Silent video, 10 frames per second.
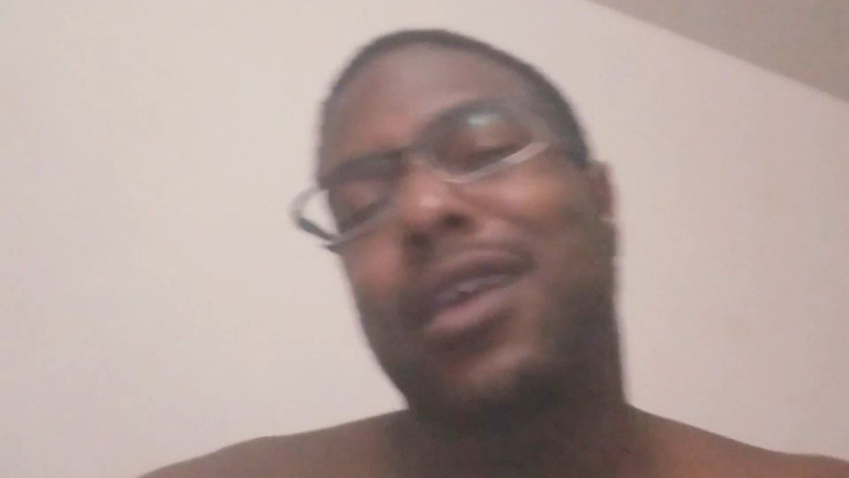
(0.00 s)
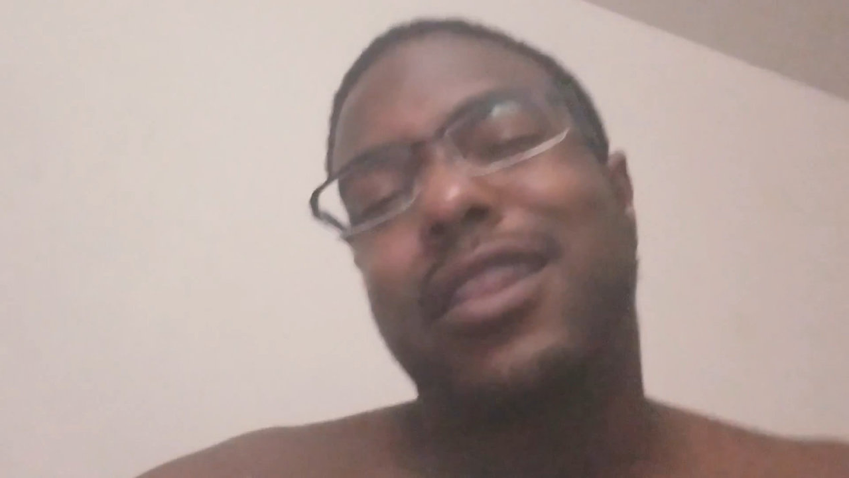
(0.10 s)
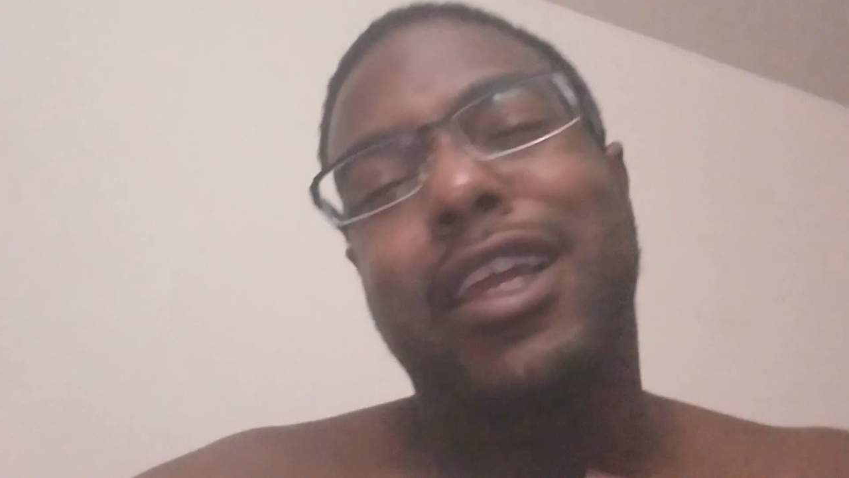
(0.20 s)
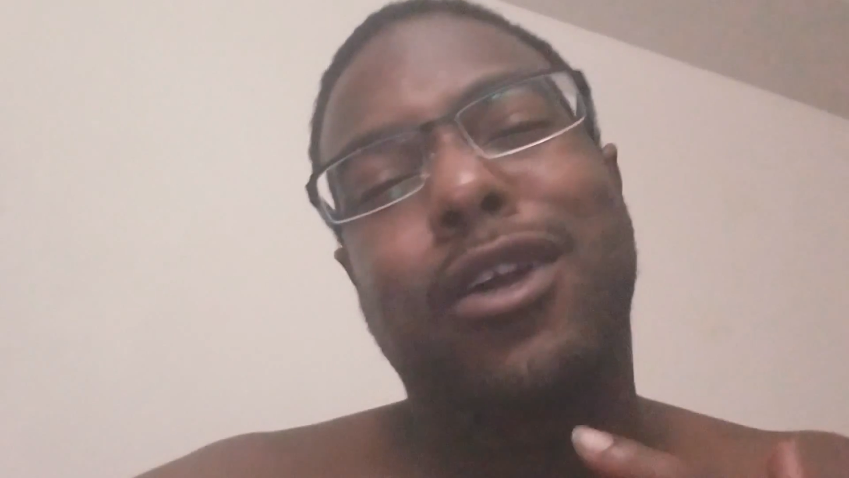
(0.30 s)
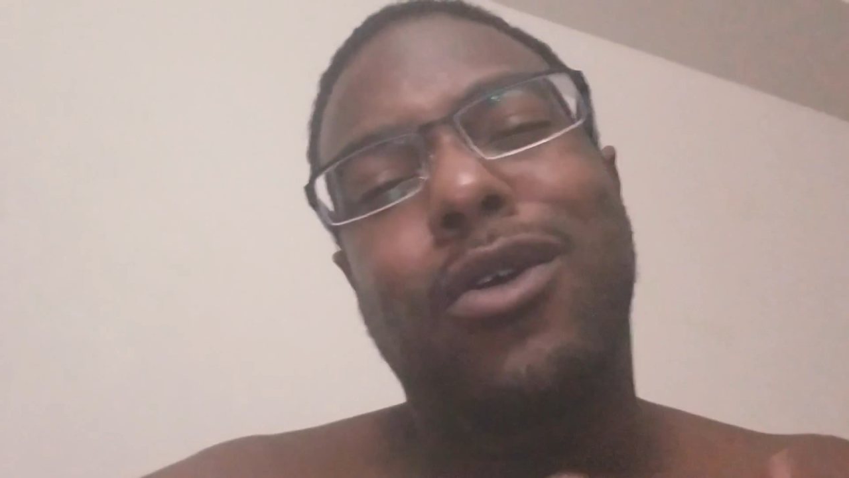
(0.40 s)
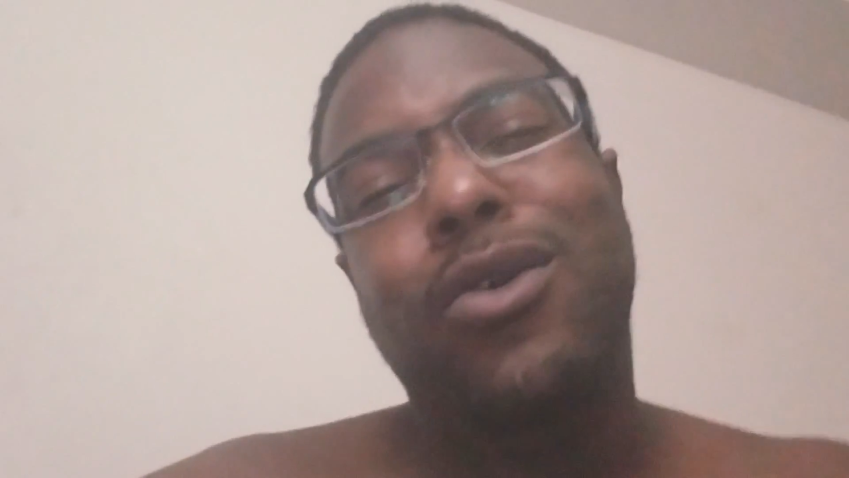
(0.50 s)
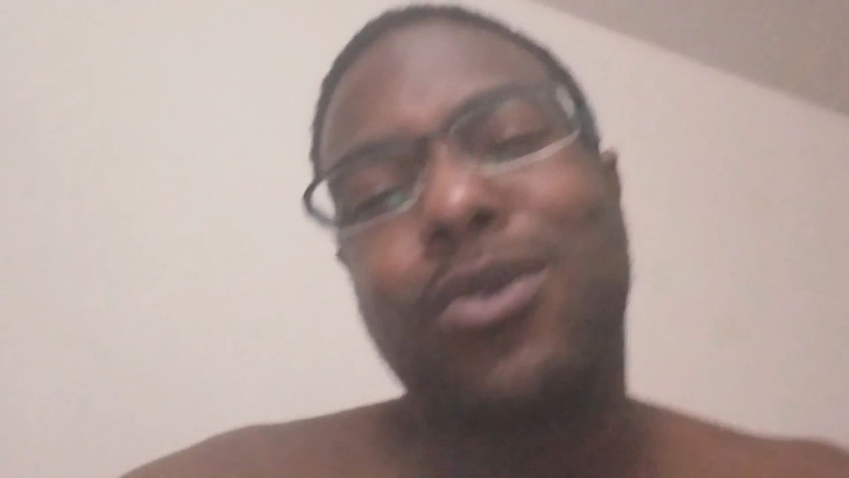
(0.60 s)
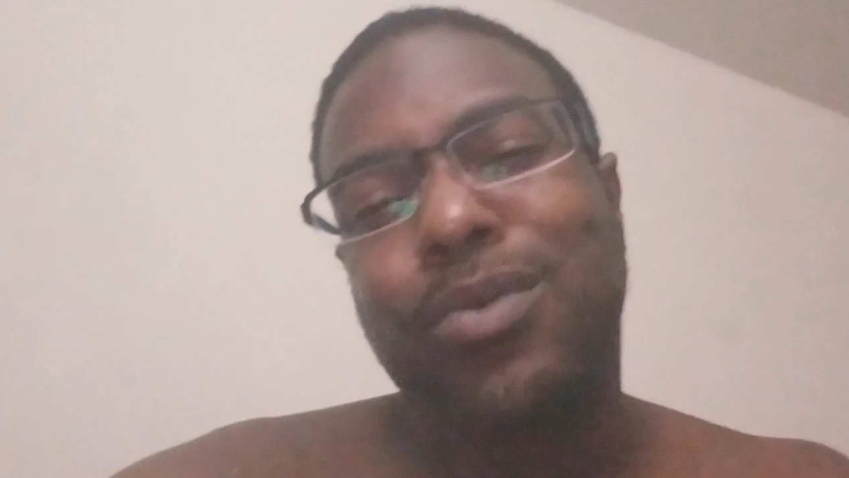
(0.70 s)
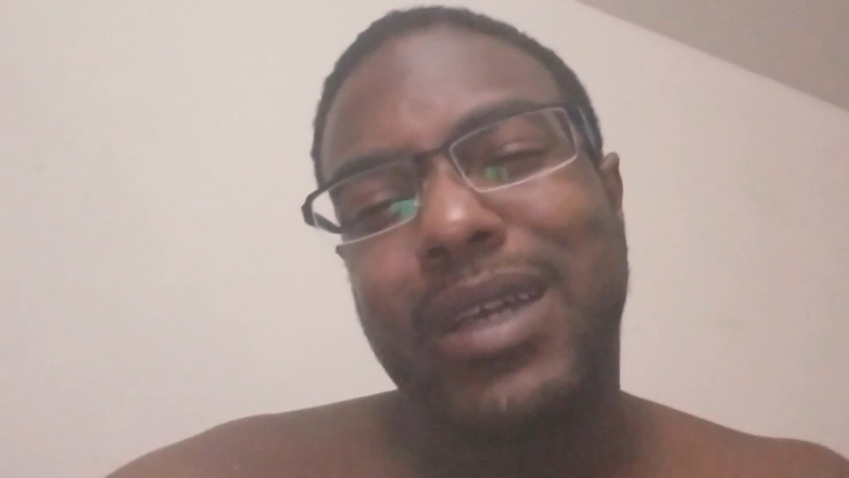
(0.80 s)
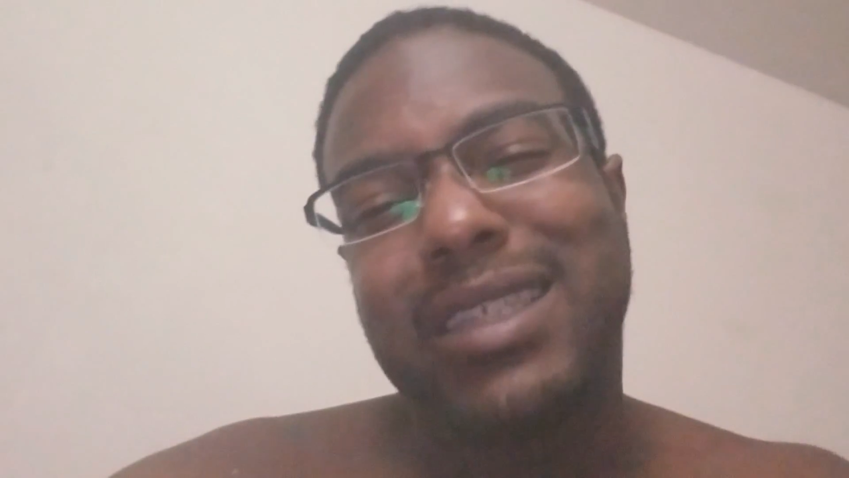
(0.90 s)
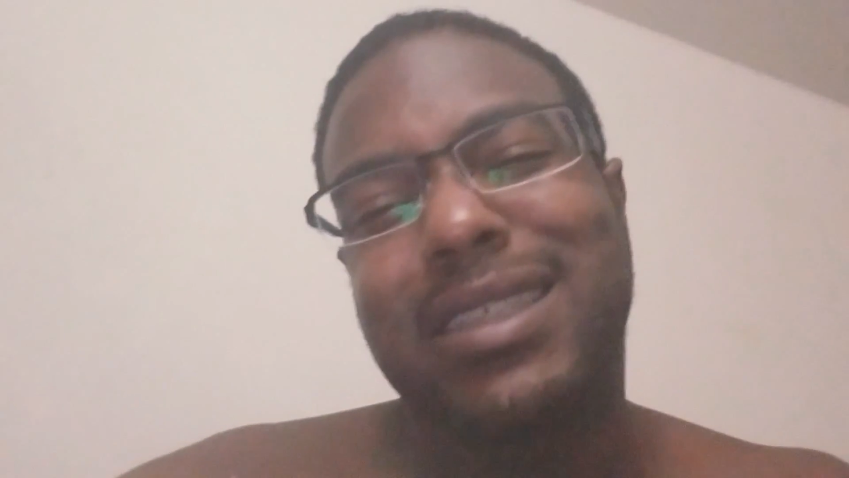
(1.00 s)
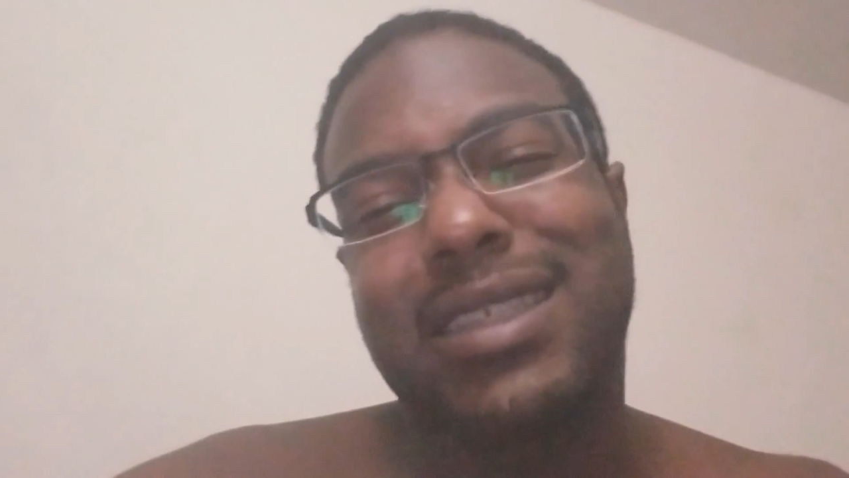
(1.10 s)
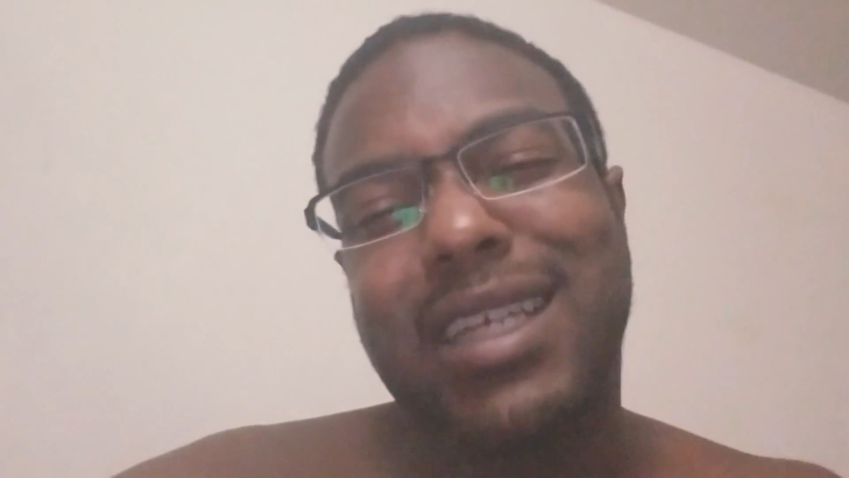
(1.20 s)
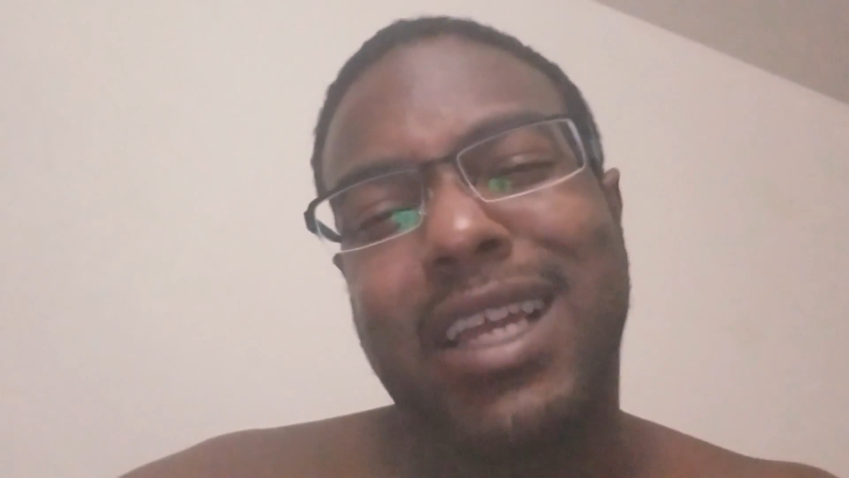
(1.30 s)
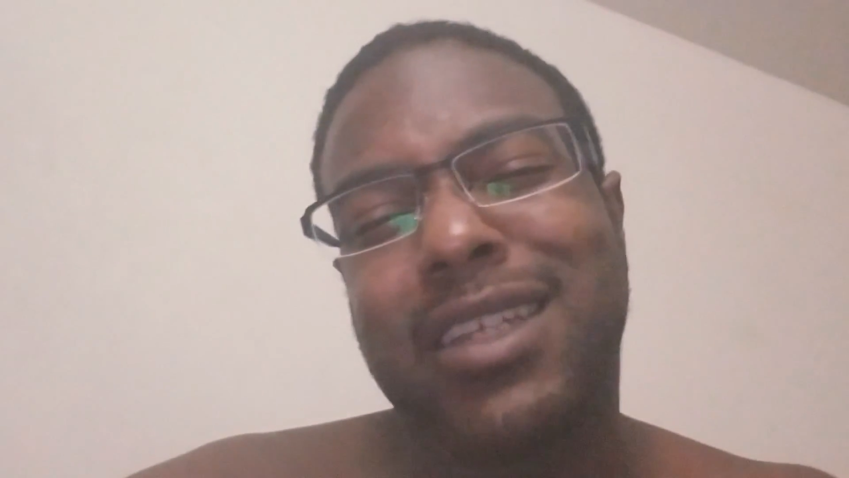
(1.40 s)
they always
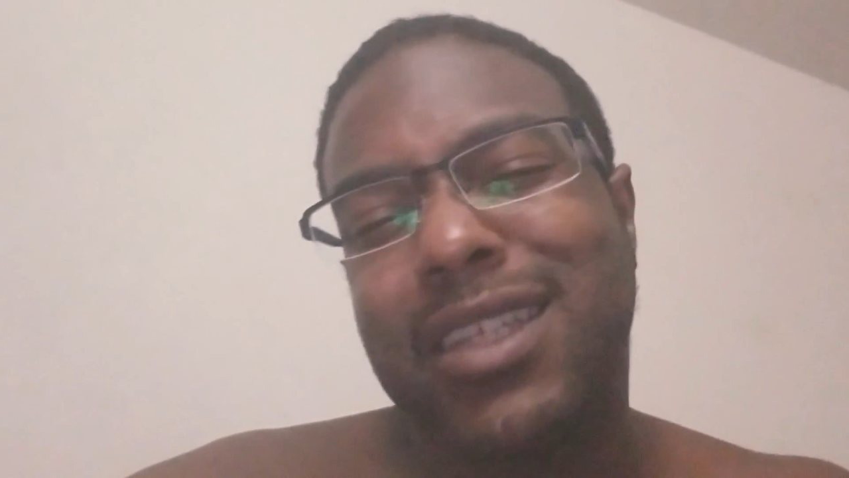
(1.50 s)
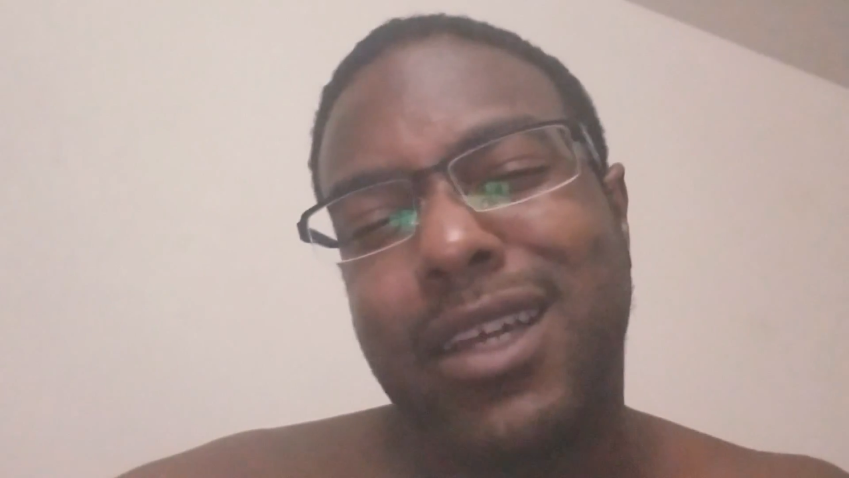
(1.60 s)
say,